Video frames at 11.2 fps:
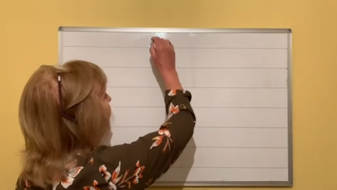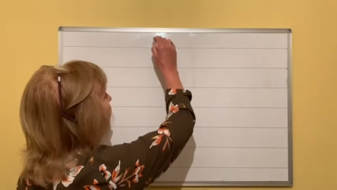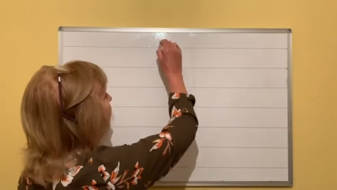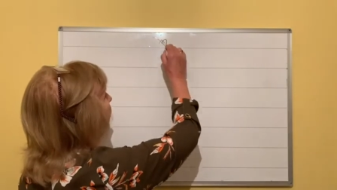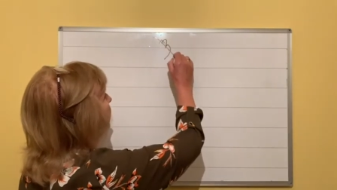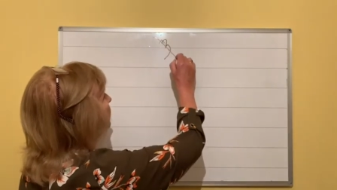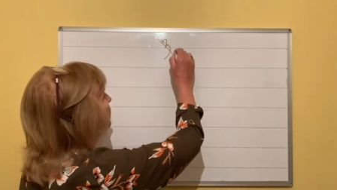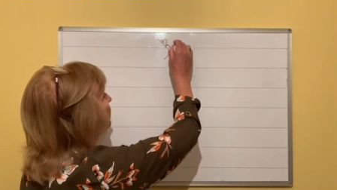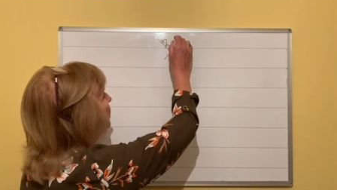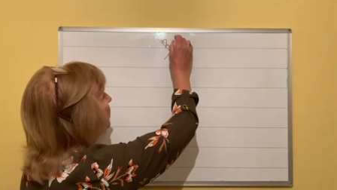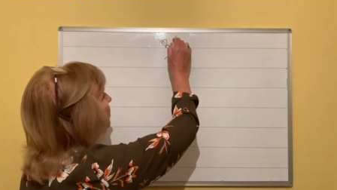going
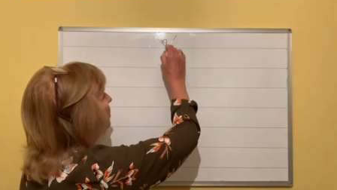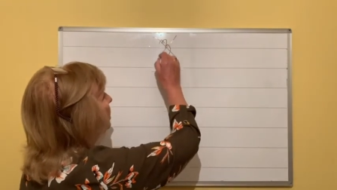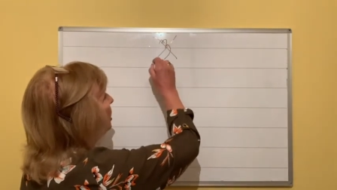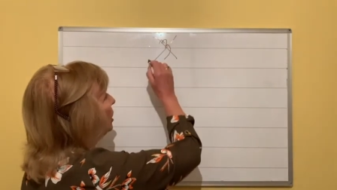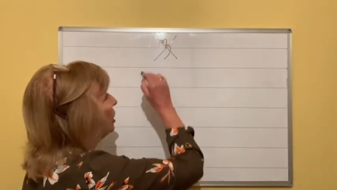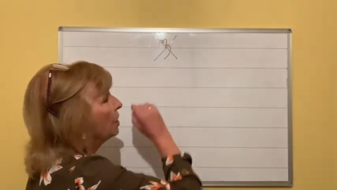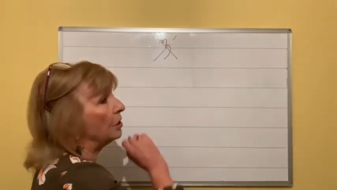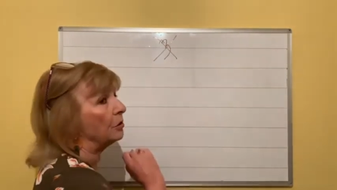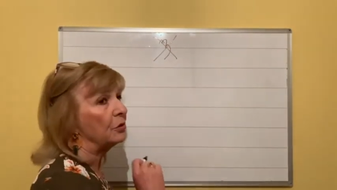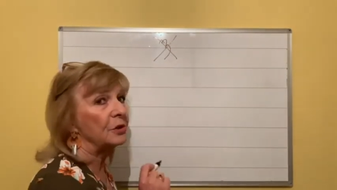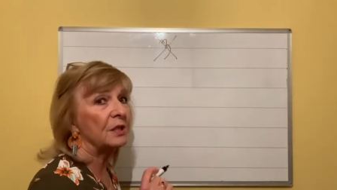to
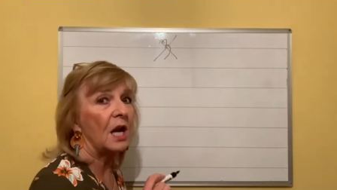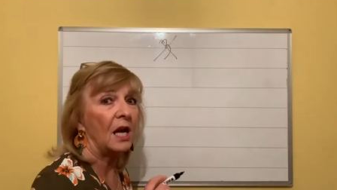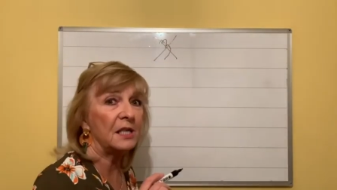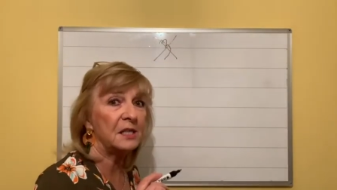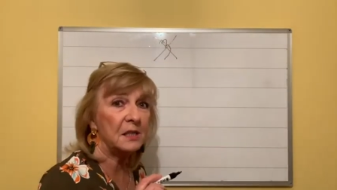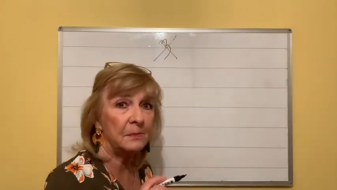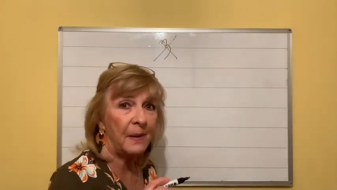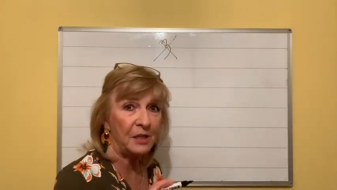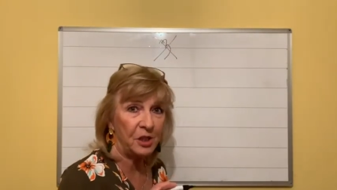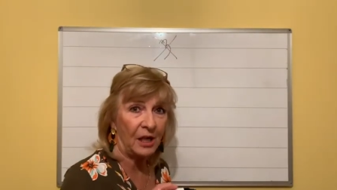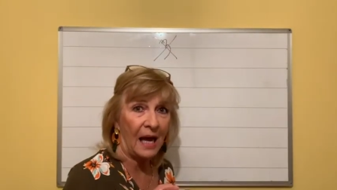use a
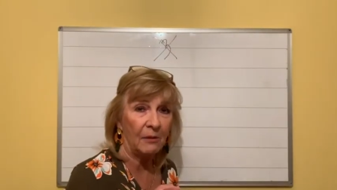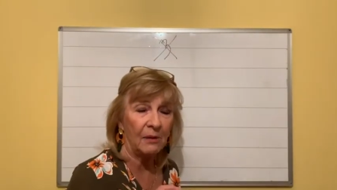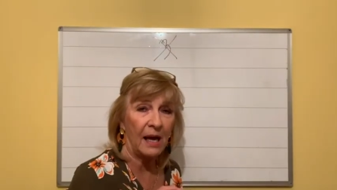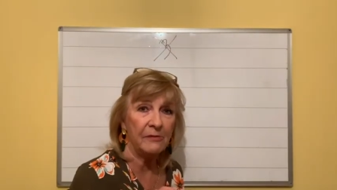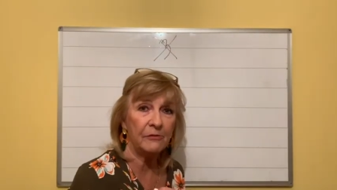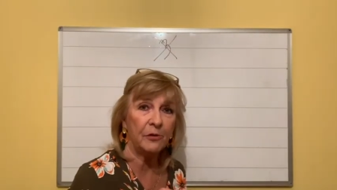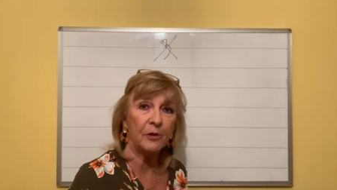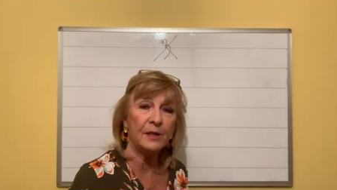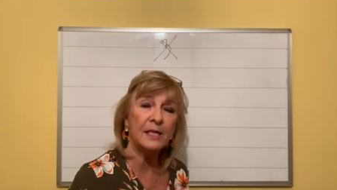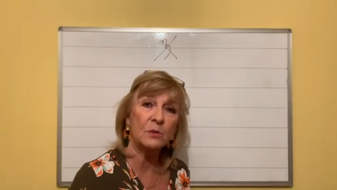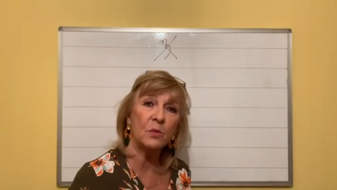special outline for it.
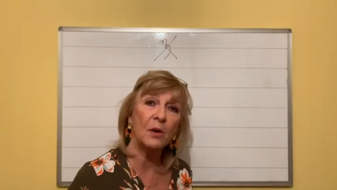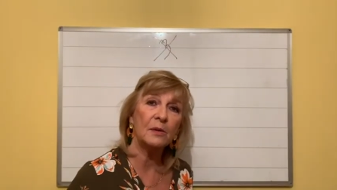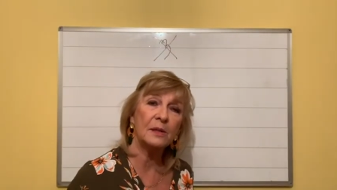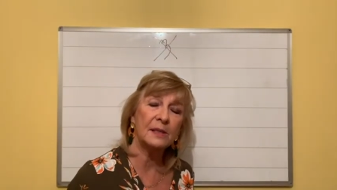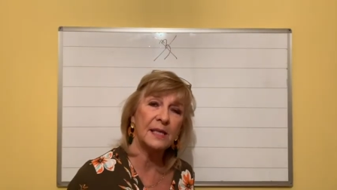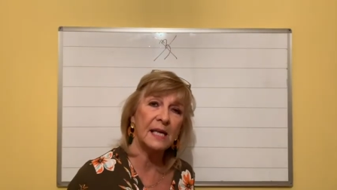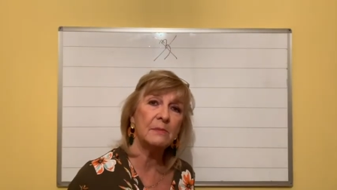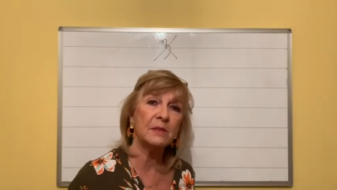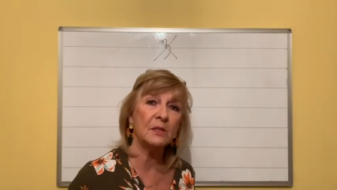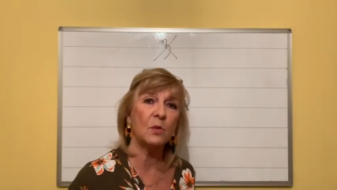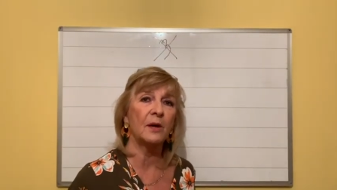It's deemed
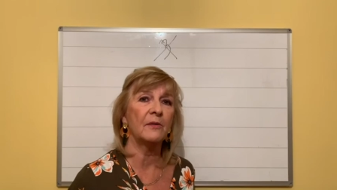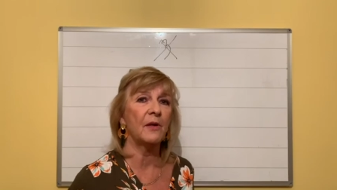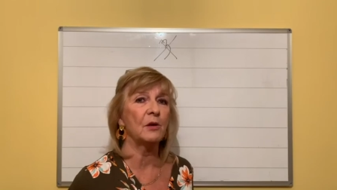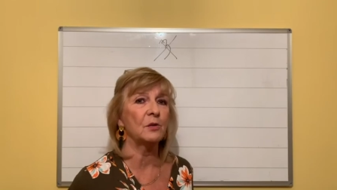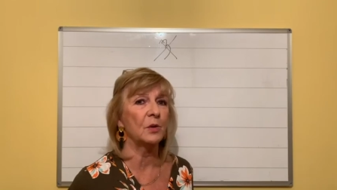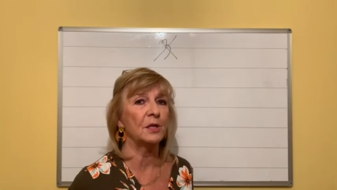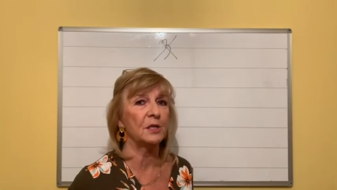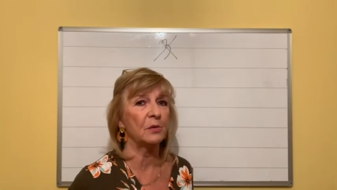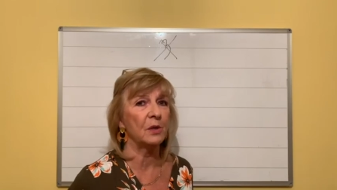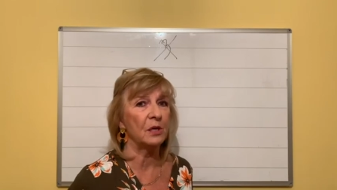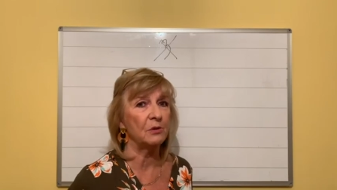as one of those words that
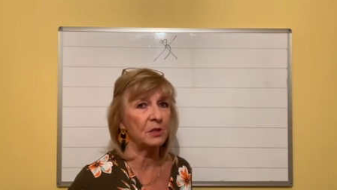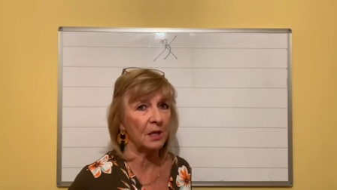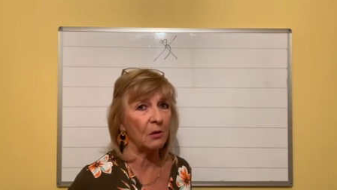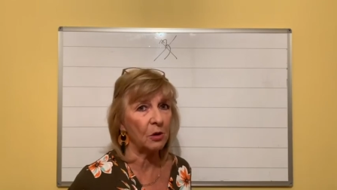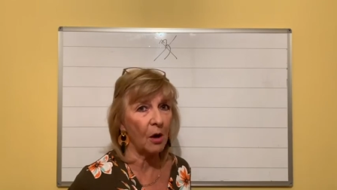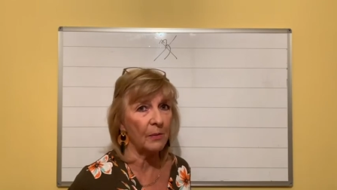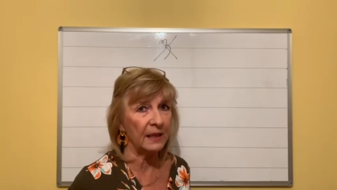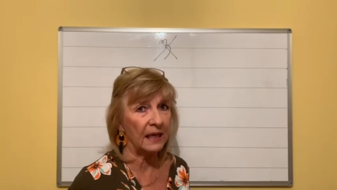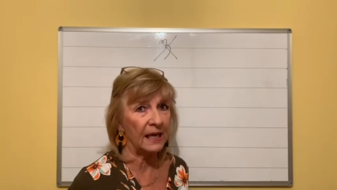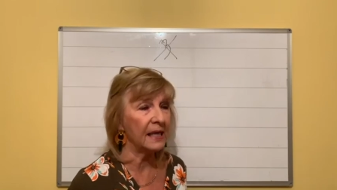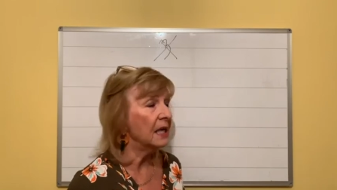we use so
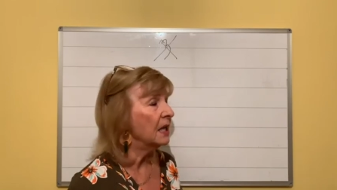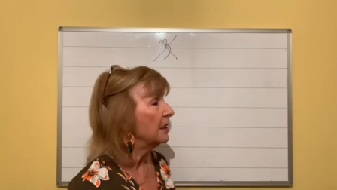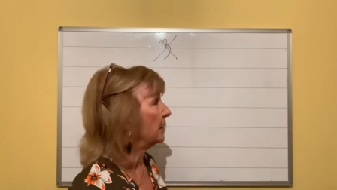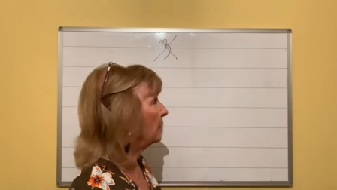commonly that we